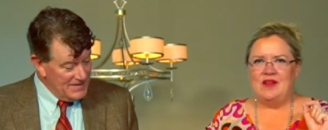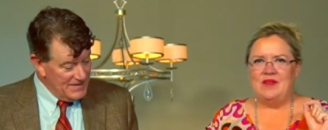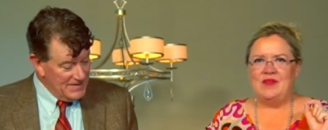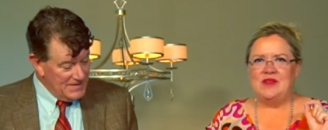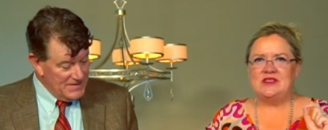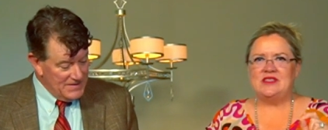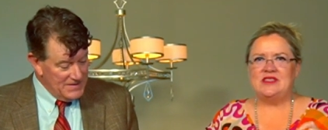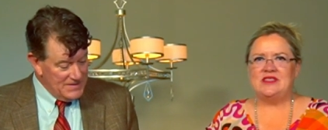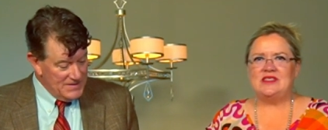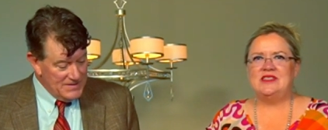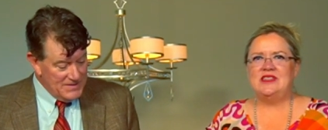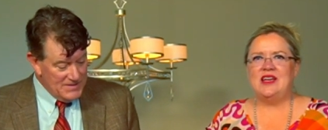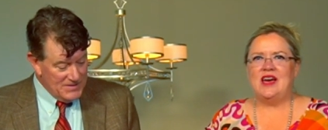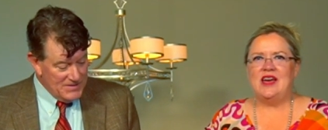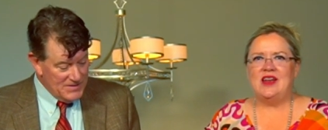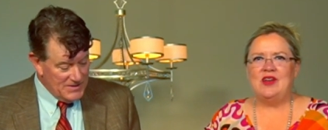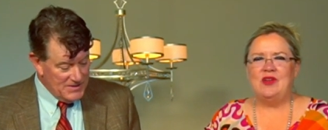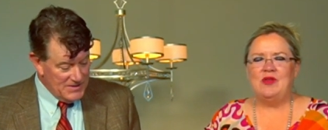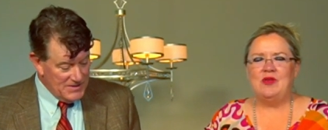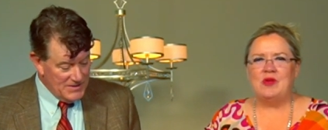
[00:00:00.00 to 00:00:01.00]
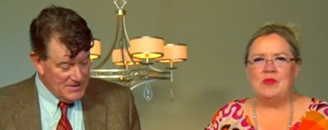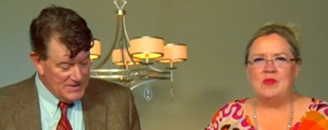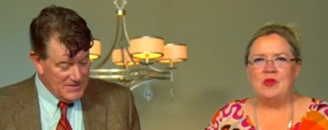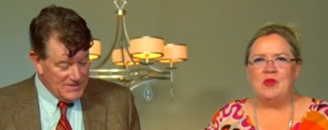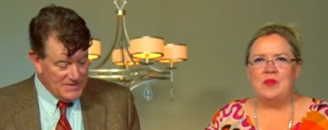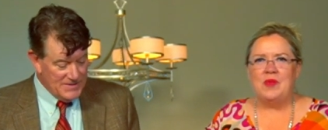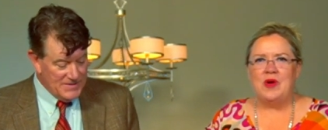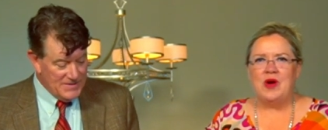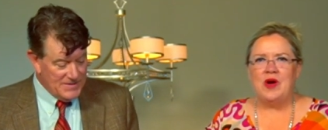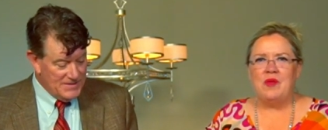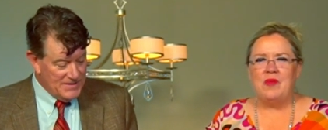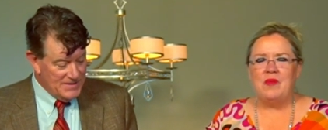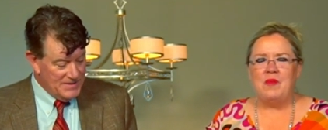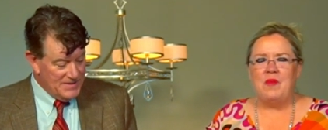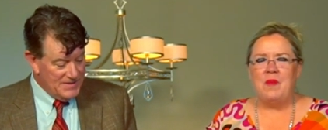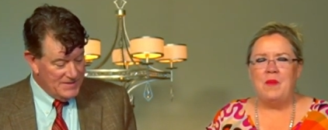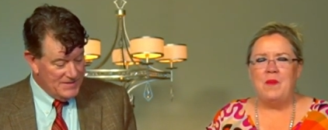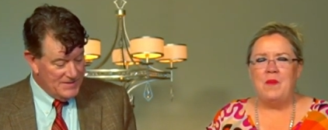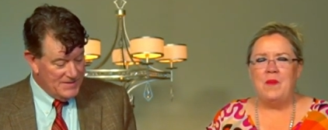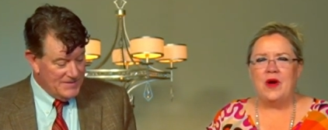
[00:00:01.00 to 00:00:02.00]
Speaker 1: This is not a normal
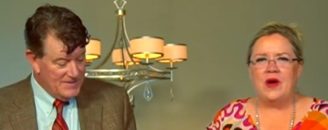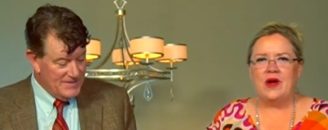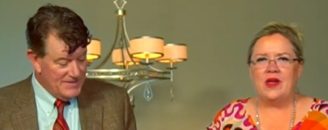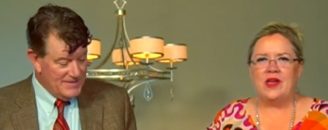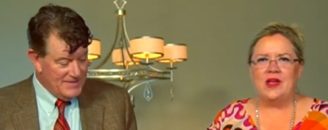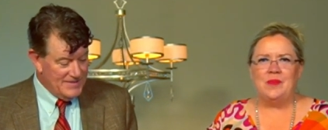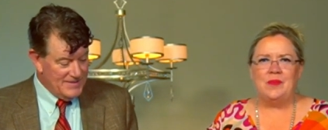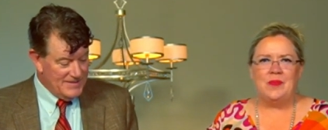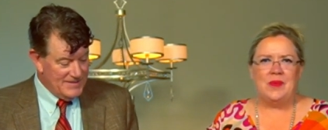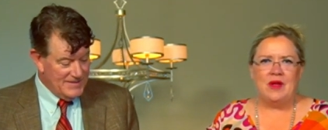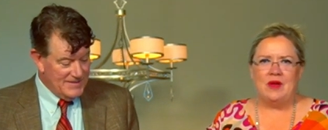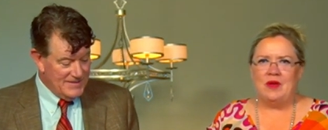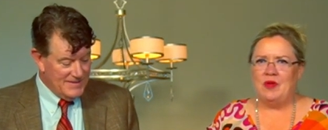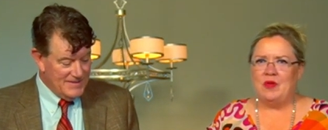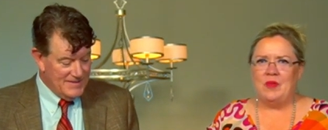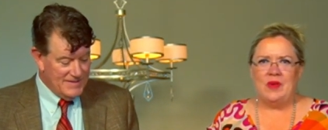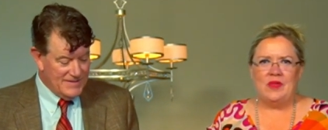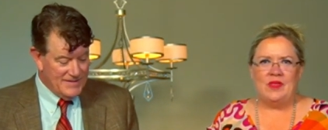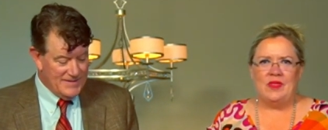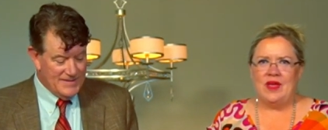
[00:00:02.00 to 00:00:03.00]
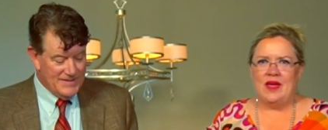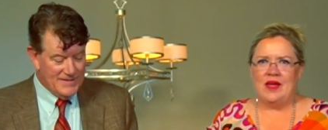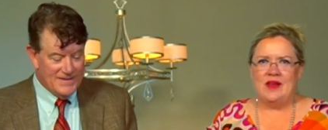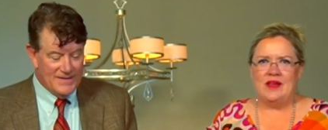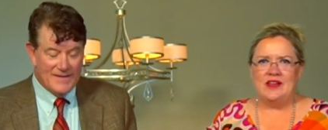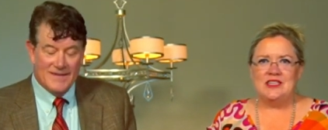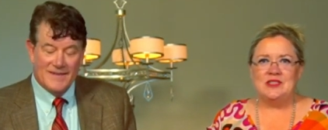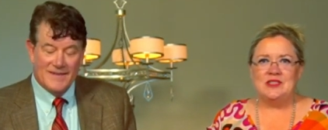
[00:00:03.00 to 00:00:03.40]
market, but I don't know what that